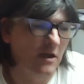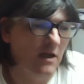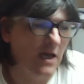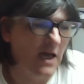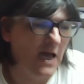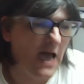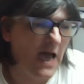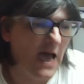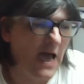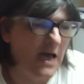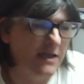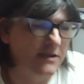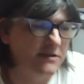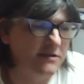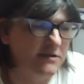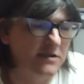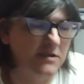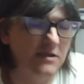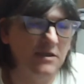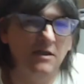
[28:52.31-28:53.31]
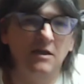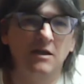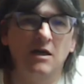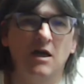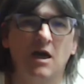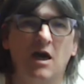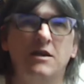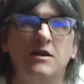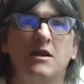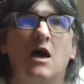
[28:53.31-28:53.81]
and
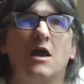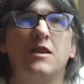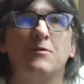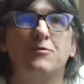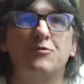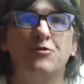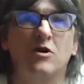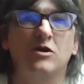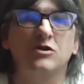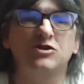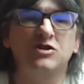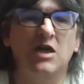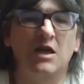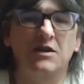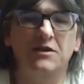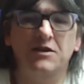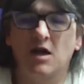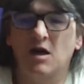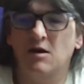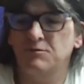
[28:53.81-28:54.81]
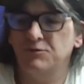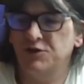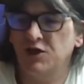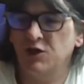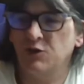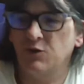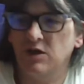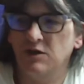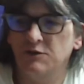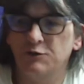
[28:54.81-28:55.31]
another project that I'm
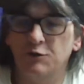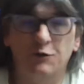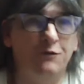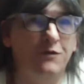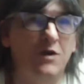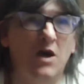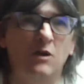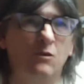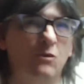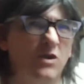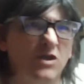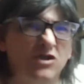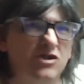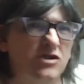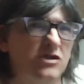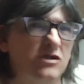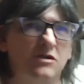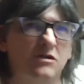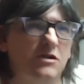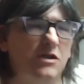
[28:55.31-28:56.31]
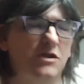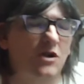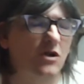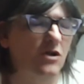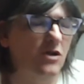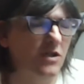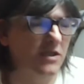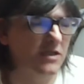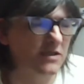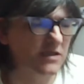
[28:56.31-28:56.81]
doing for fun, which you're not
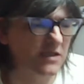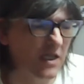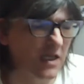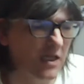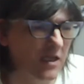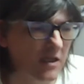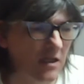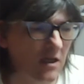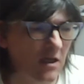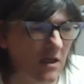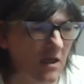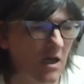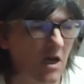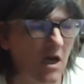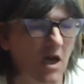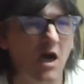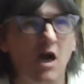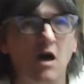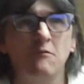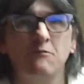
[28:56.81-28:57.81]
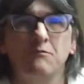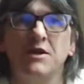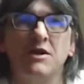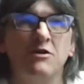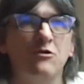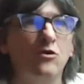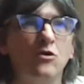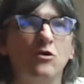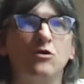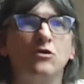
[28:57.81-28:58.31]
going to see, they're
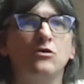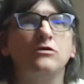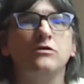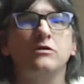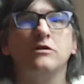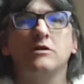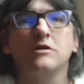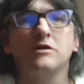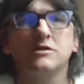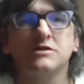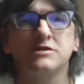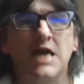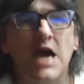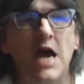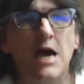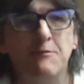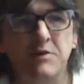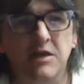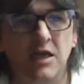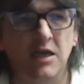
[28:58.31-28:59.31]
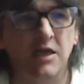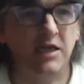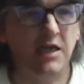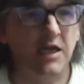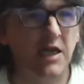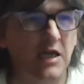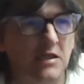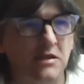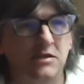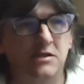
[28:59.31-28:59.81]
all Tamiya
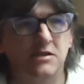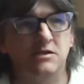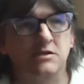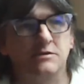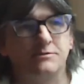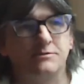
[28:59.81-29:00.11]
kits.